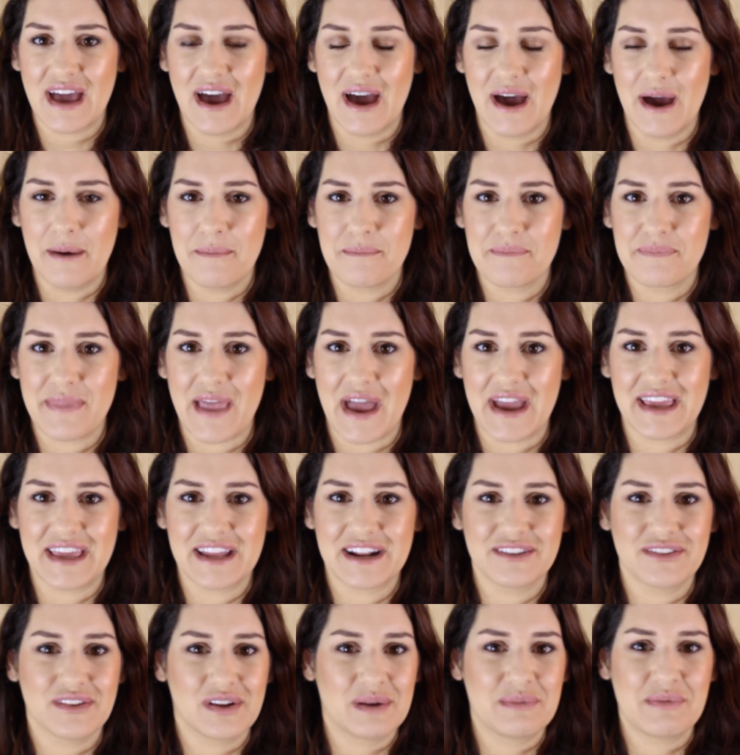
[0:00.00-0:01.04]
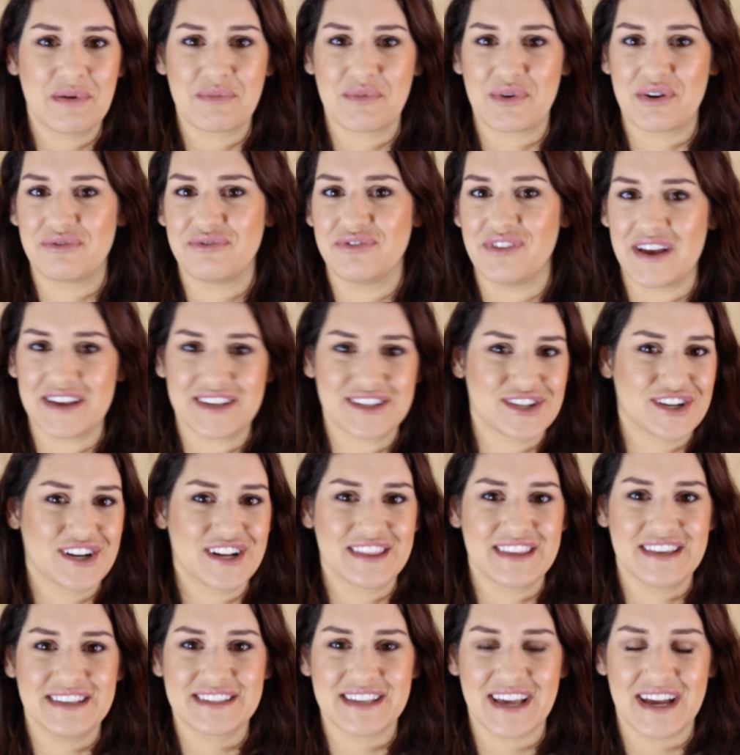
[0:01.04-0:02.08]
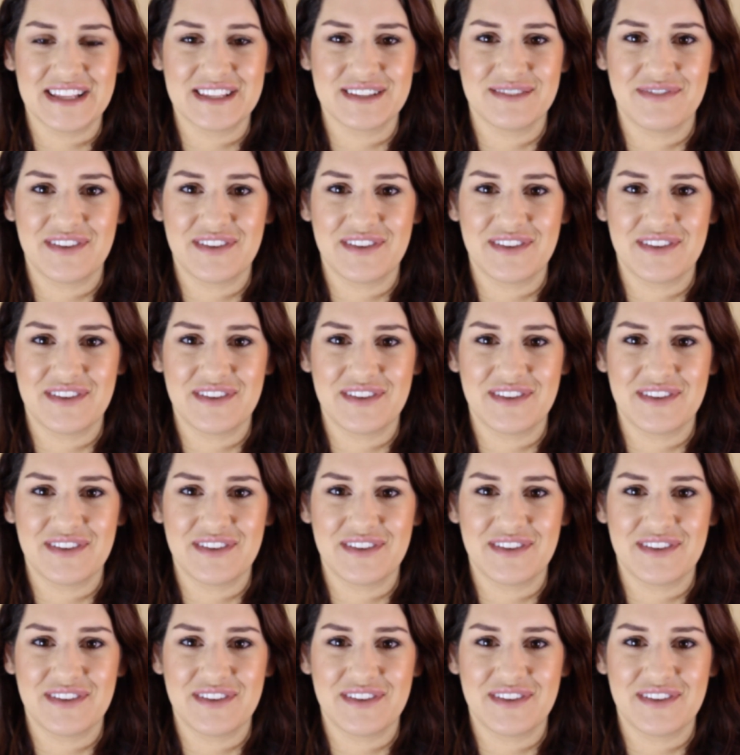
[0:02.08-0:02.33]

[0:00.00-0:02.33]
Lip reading: I get a little bit more flustered in these kinds